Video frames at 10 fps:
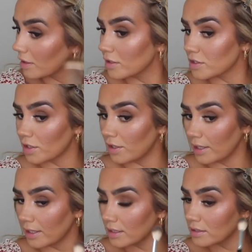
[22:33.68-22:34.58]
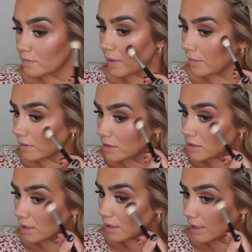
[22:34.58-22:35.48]
So I guess people on the
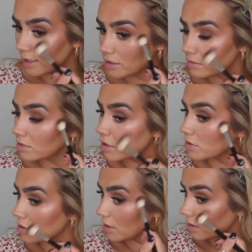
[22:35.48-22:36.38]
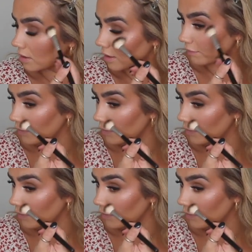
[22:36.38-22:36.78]
internet are like children and have